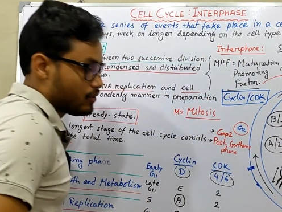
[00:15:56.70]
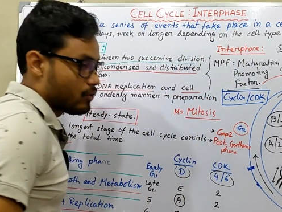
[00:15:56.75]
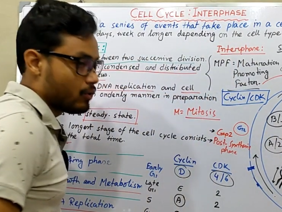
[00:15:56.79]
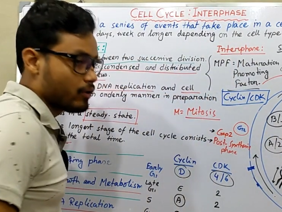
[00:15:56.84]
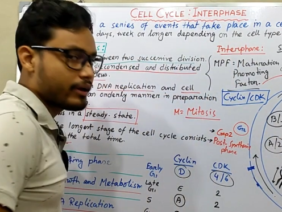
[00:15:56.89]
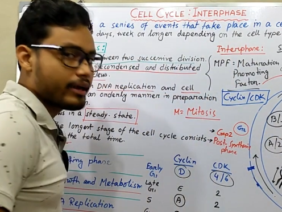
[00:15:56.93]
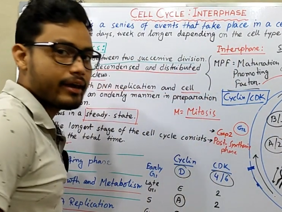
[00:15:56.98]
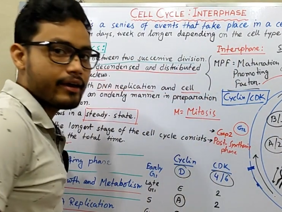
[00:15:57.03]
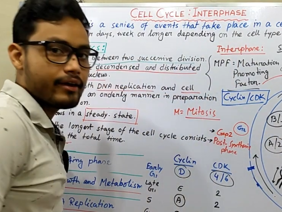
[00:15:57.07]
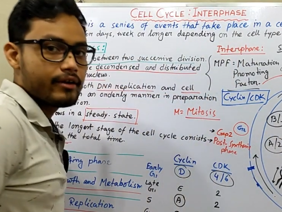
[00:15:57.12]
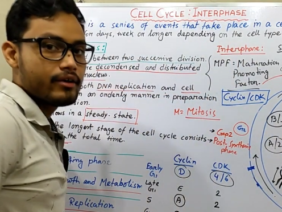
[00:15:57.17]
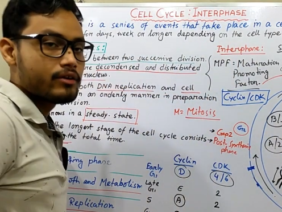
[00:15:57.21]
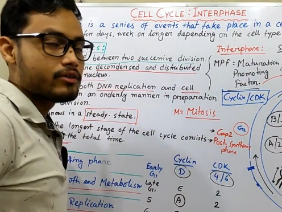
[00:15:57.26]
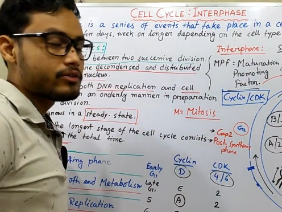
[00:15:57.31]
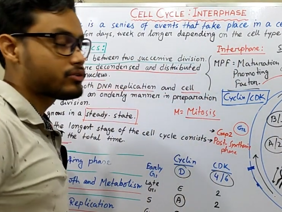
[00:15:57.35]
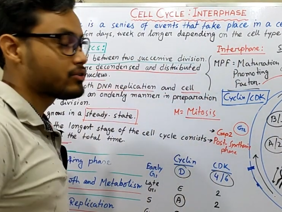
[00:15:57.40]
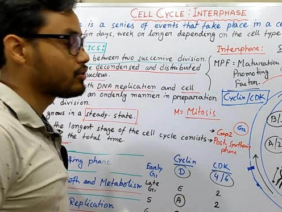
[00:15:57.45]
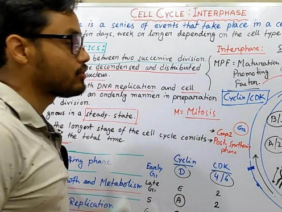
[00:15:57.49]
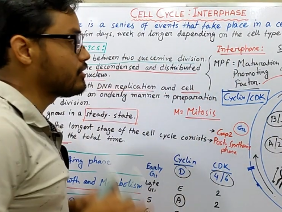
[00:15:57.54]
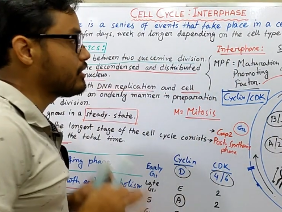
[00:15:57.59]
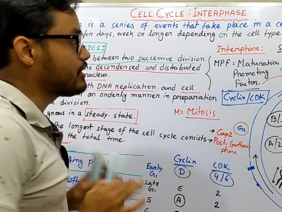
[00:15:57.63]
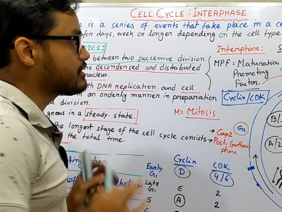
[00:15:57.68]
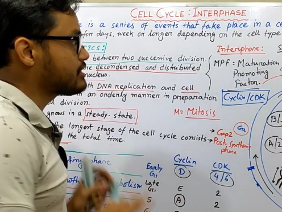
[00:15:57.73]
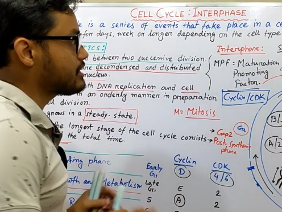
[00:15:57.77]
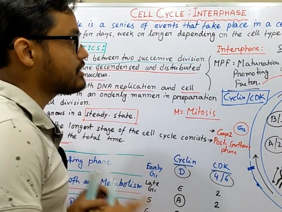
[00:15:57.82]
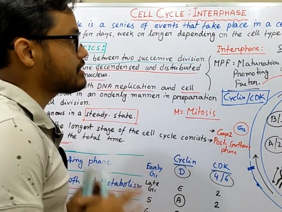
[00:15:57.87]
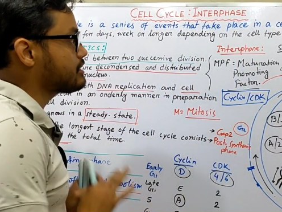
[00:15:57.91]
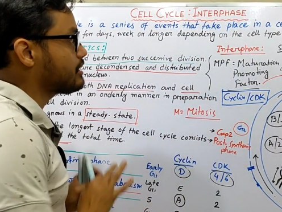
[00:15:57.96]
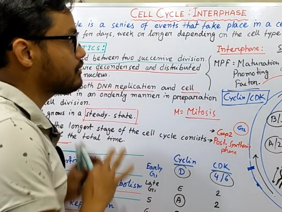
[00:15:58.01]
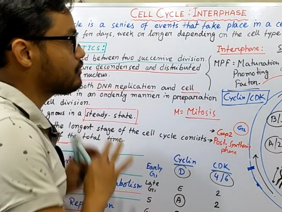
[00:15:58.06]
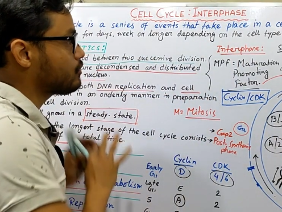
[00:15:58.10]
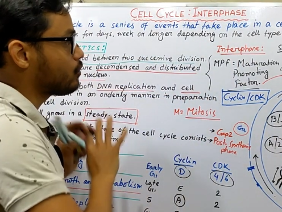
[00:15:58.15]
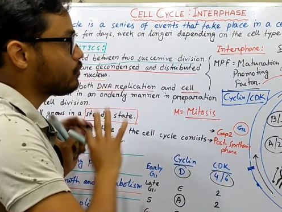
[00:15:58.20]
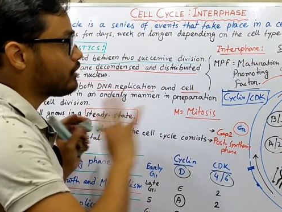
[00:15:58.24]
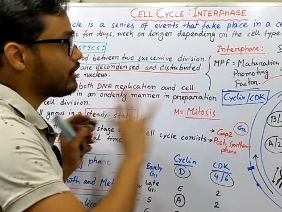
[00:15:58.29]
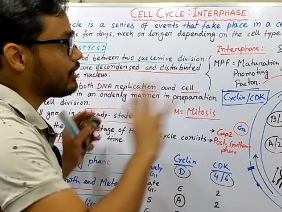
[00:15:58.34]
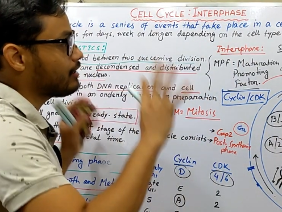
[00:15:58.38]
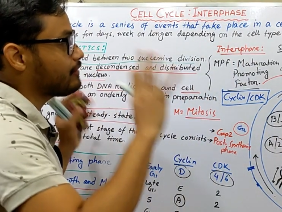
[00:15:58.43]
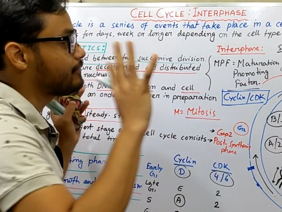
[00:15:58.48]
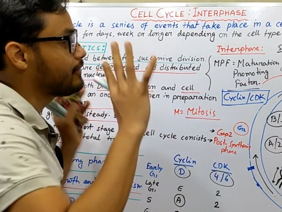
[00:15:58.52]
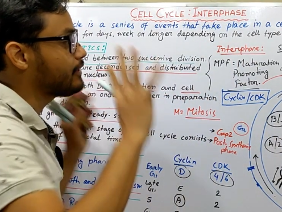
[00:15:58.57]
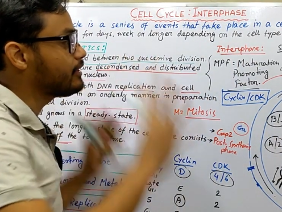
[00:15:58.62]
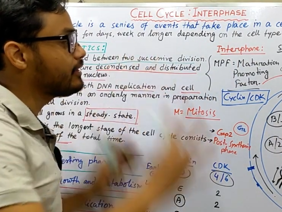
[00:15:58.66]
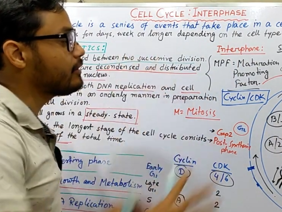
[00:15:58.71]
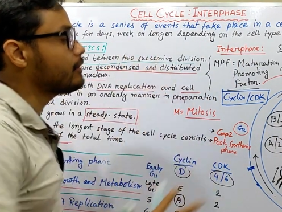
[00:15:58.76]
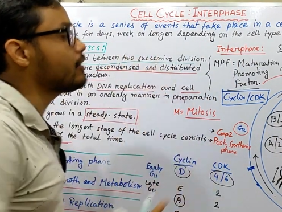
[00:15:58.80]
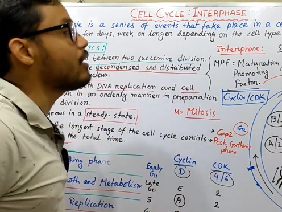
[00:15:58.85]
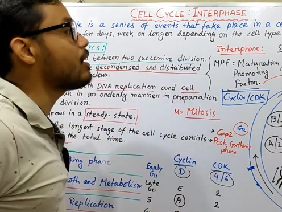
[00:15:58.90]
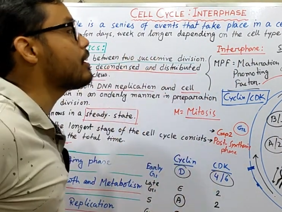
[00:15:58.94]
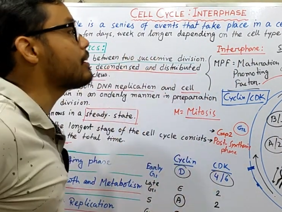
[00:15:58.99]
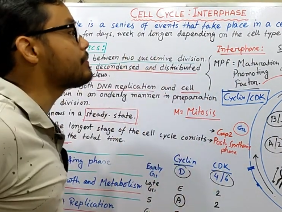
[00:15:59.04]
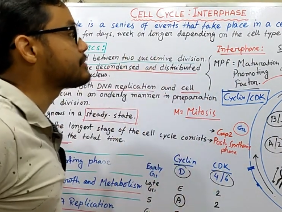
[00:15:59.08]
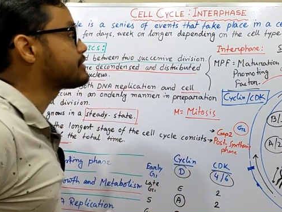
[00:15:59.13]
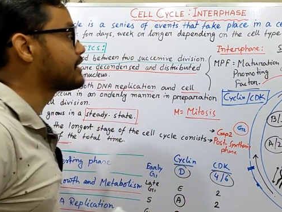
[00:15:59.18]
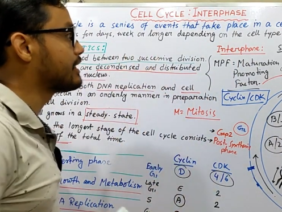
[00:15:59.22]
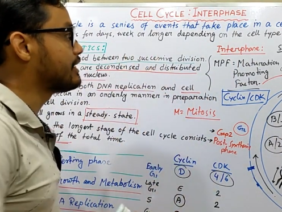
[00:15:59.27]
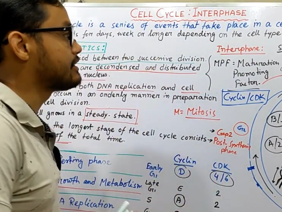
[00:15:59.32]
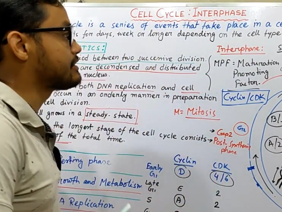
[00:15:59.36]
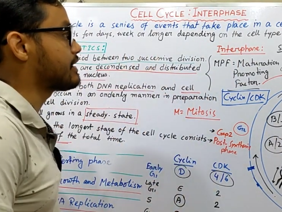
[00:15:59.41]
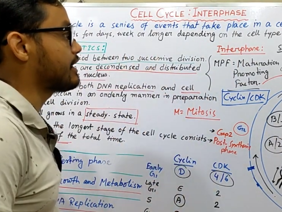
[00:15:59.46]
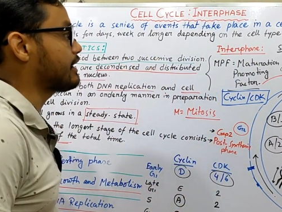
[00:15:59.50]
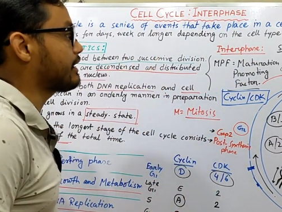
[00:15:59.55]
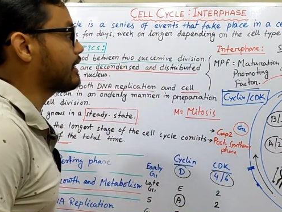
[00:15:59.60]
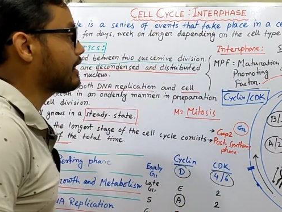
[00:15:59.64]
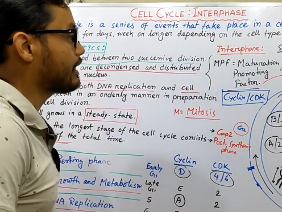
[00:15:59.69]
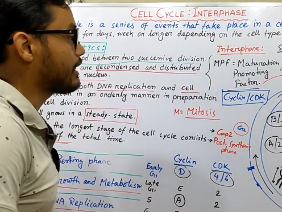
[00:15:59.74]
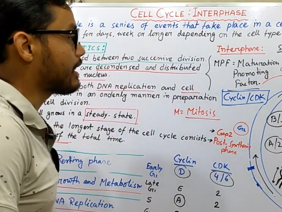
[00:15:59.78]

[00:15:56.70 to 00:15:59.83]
Okay, so this is the total video of cell cycle.